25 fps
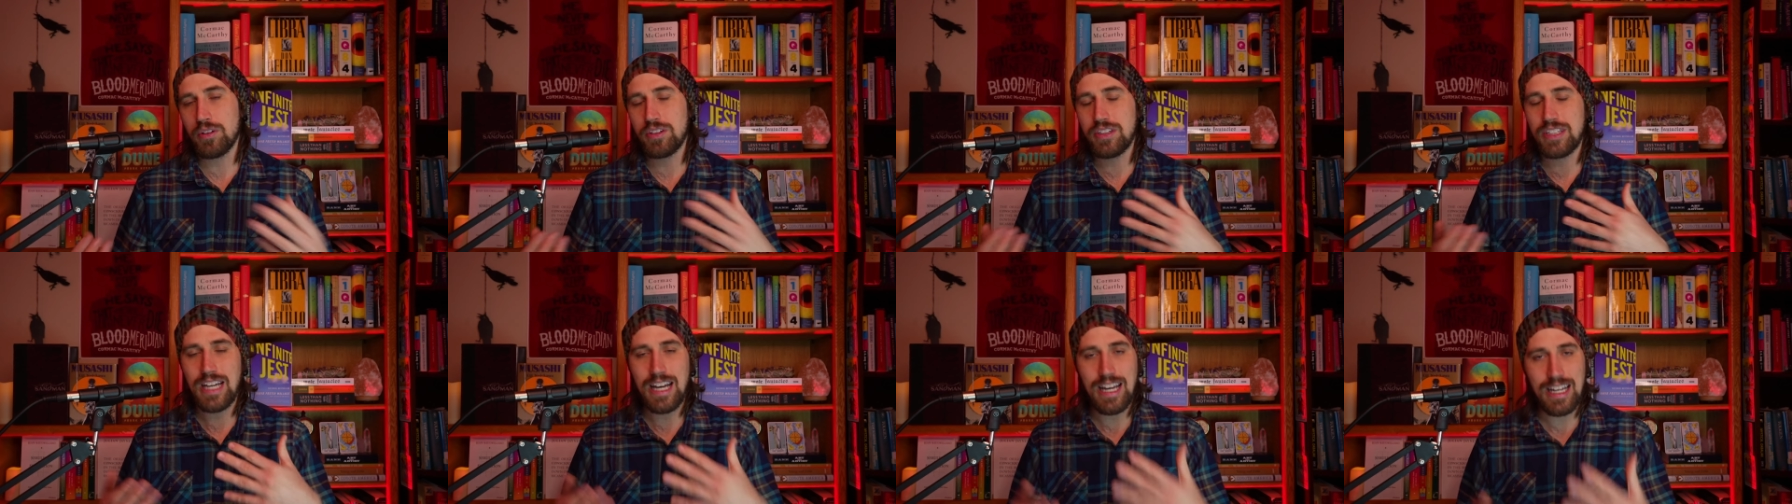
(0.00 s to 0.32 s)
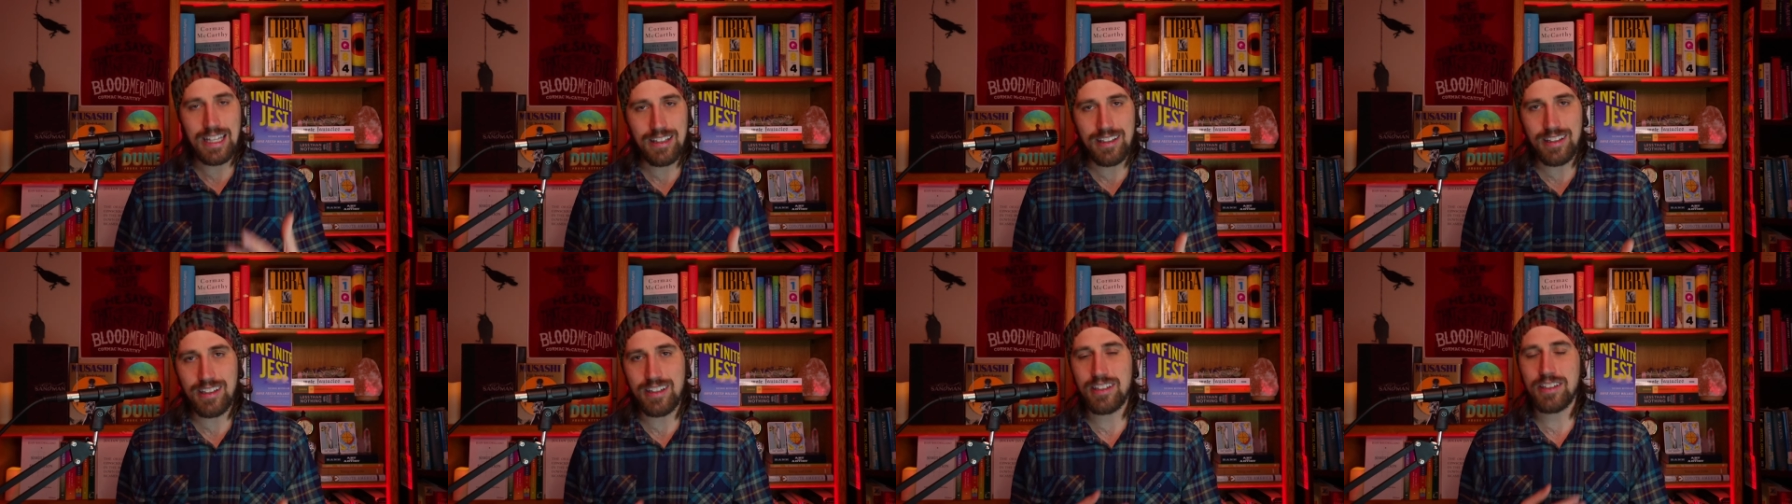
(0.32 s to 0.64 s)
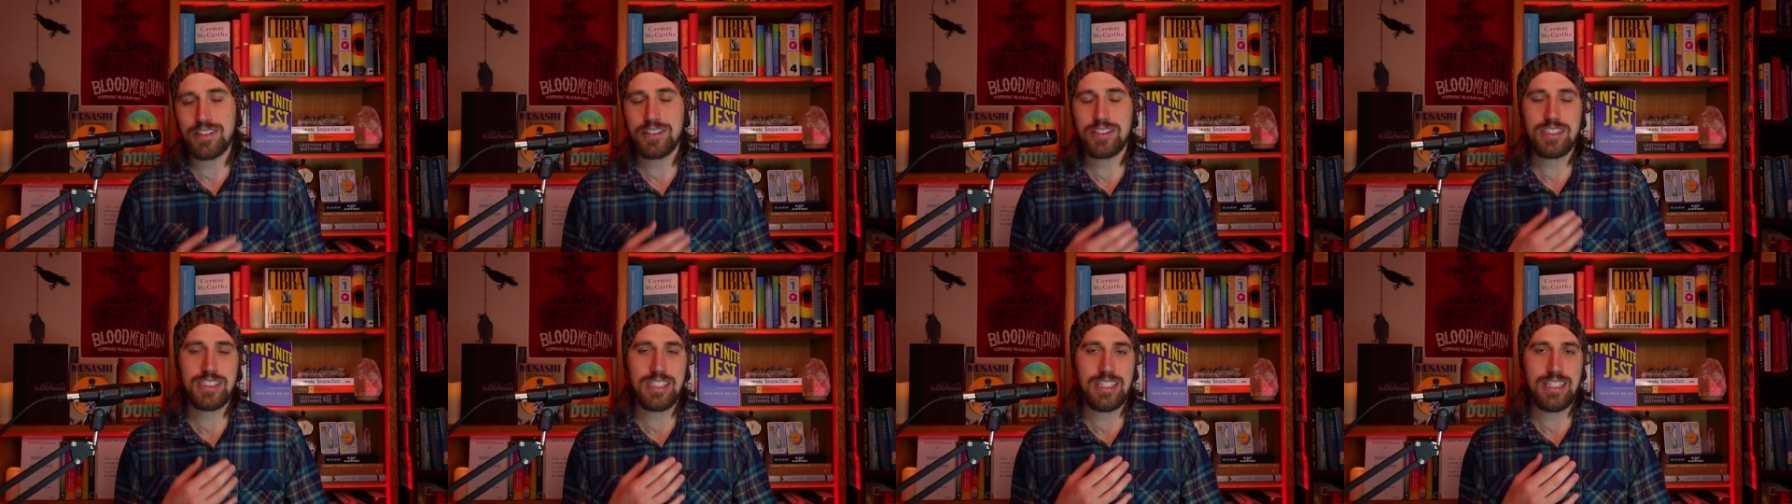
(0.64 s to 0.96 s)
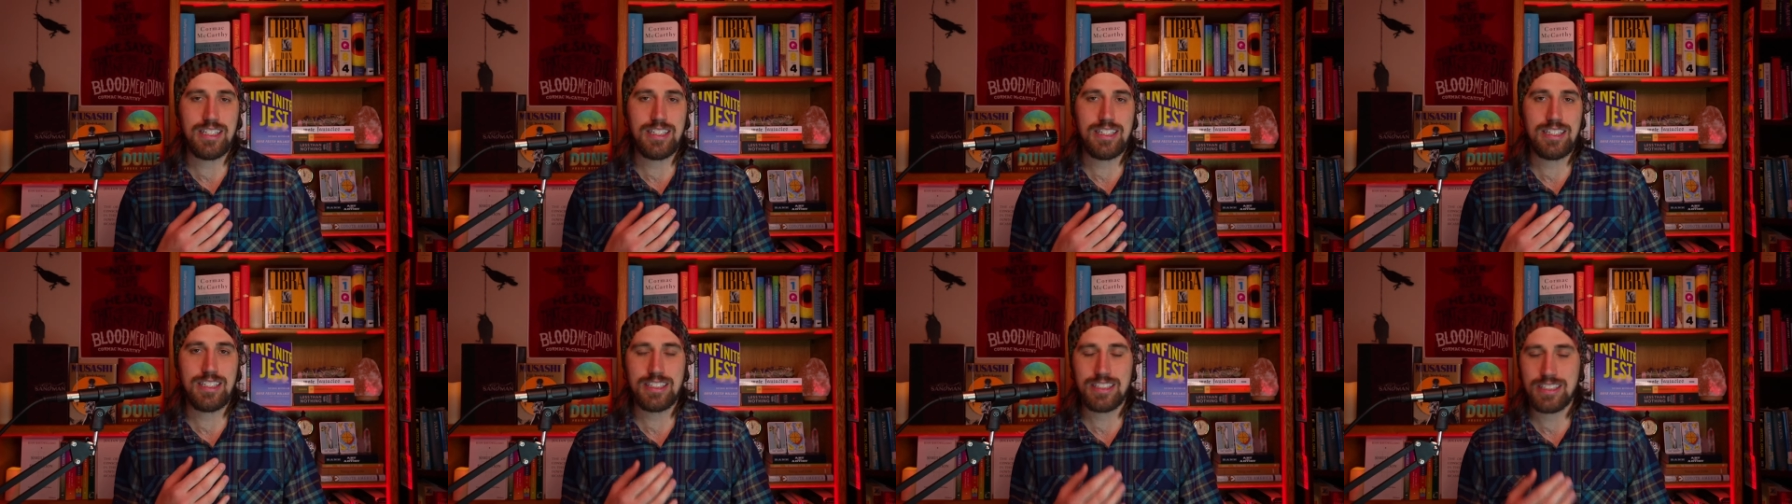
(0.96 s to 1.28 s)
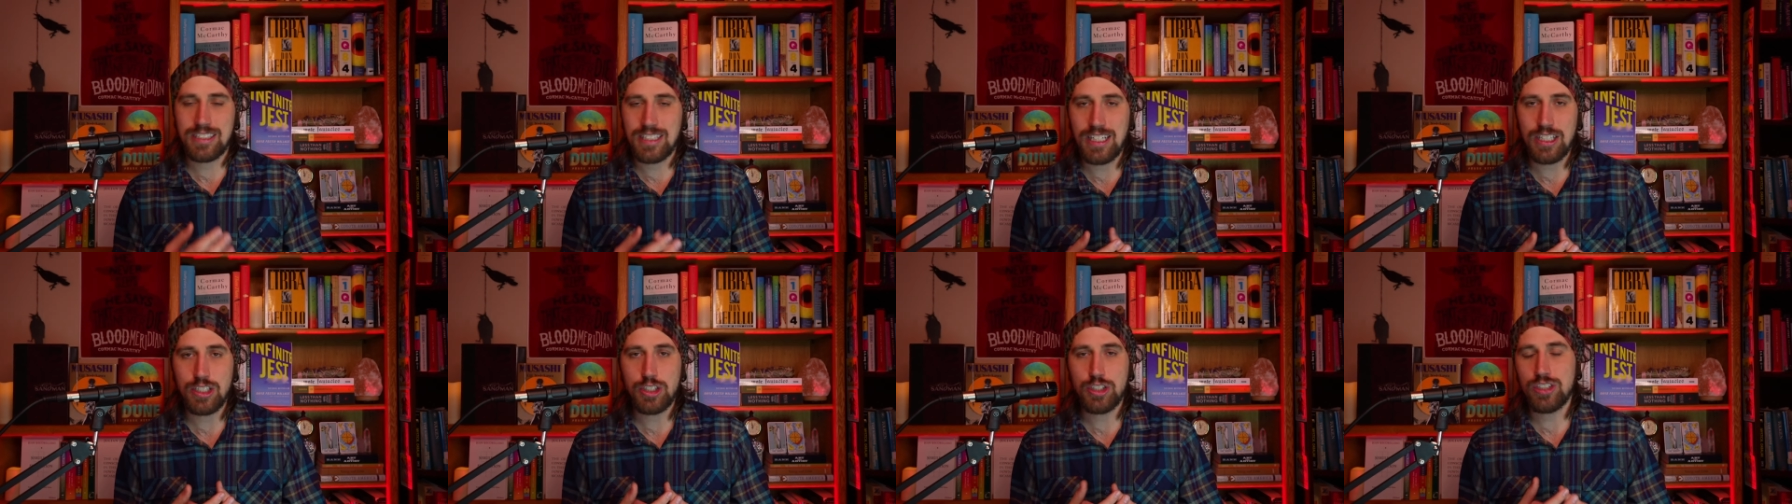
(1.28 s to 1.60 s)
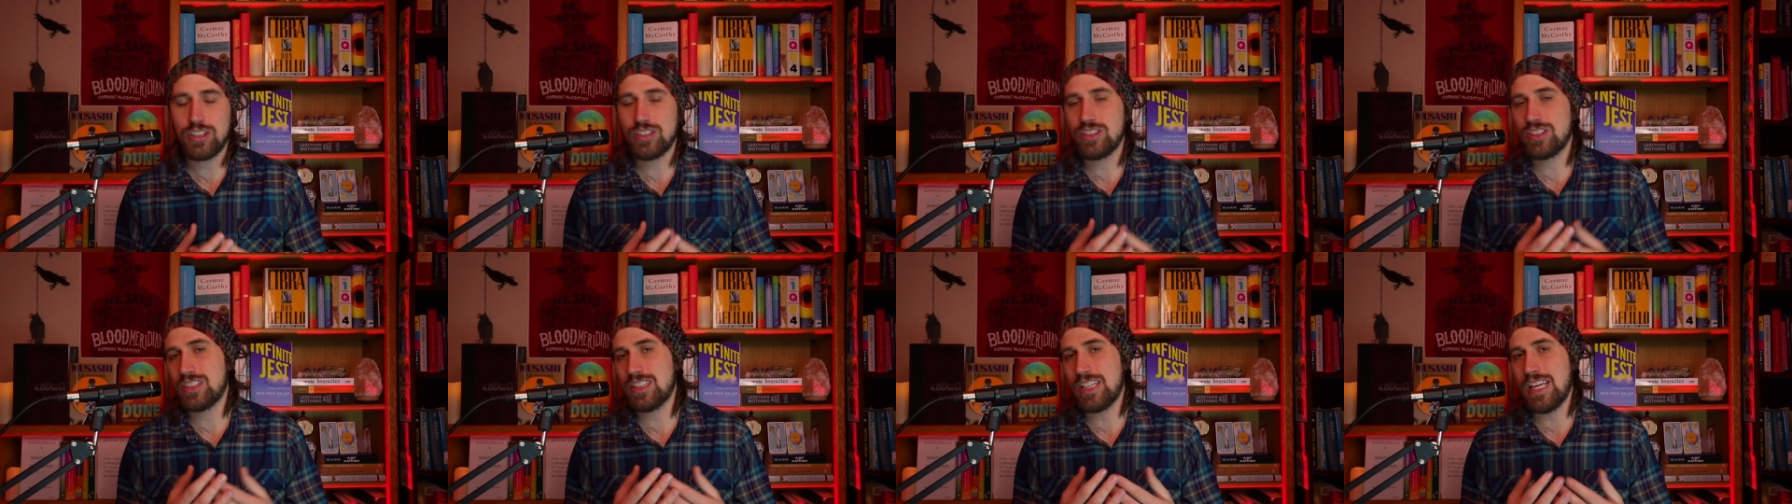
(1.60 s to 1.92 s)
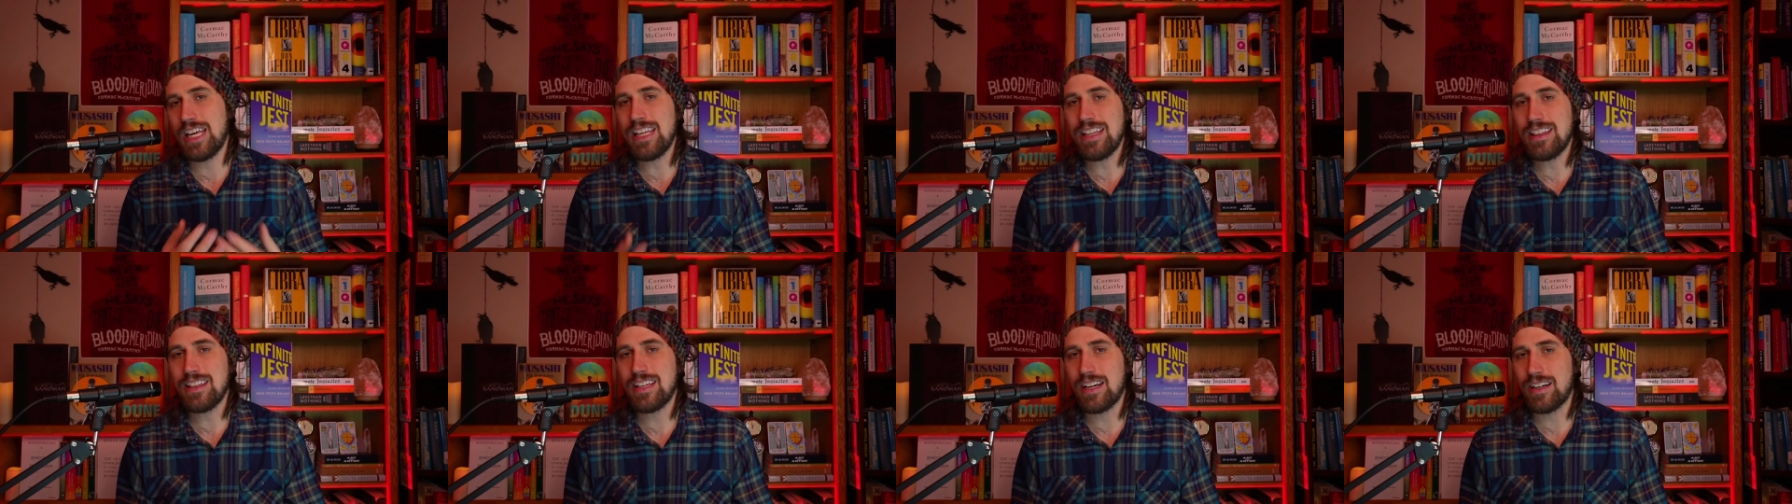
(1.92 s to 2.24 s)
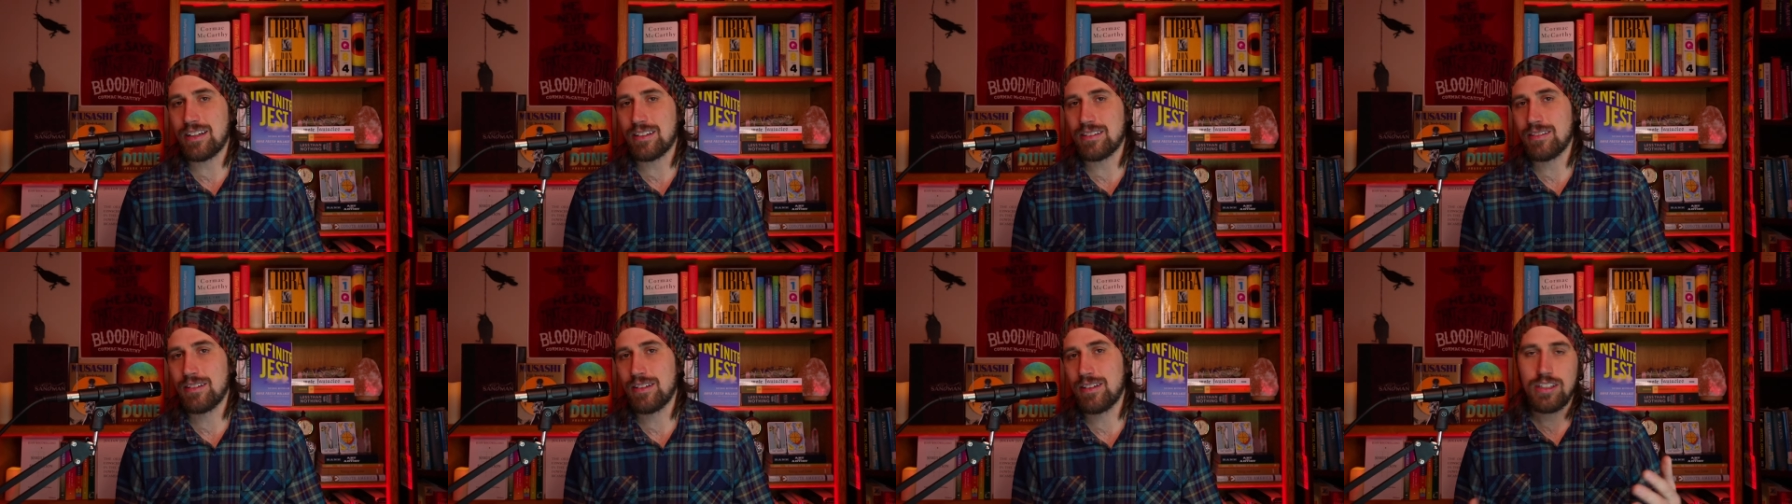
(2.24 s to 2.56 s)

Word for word: dialogues and discussions in there.